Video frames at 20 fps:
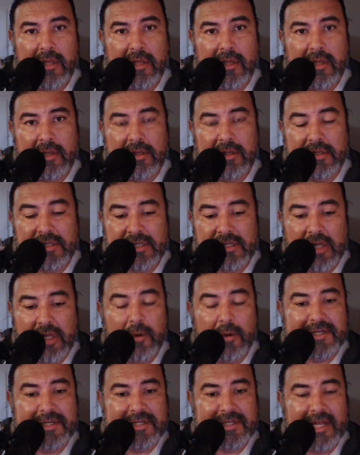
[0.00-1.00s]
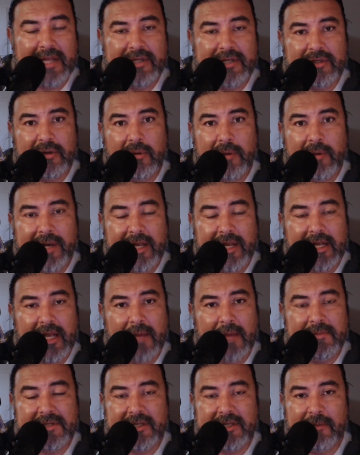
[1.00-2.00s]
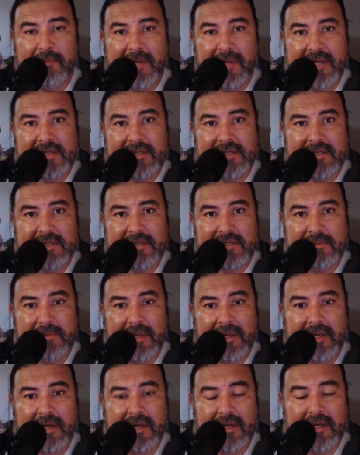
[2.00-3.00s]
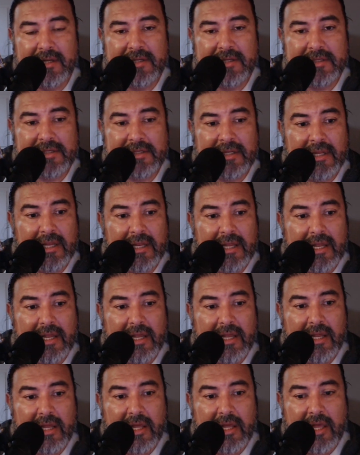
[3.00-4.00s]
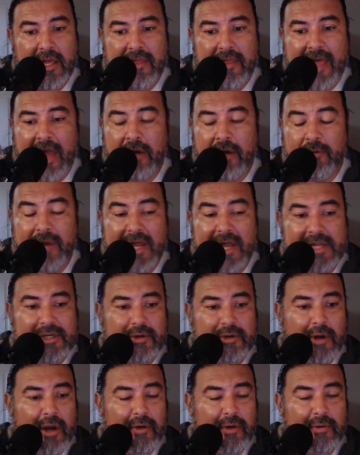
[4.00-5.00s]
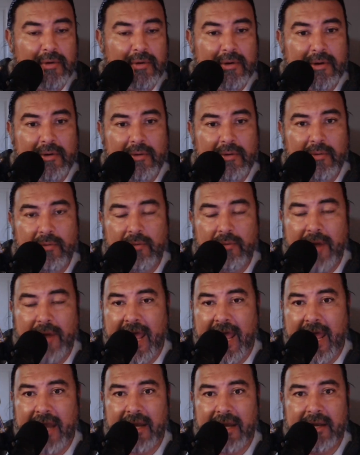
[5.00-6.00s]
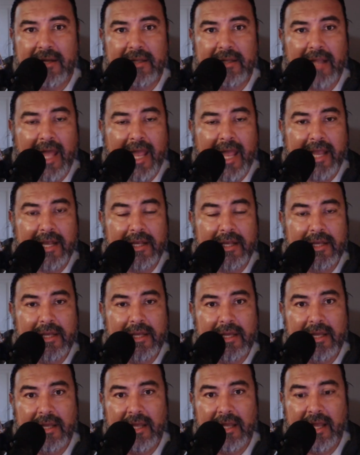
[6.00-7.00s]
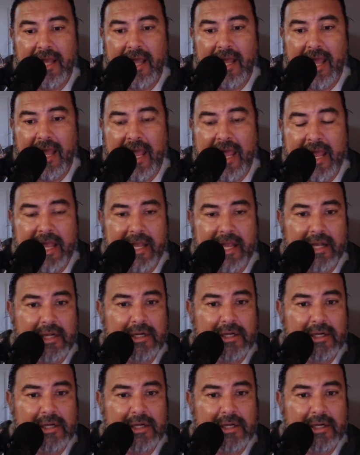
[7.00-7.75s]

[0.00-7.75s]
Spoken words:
so essential when it comes to business, because that restaurant ran like a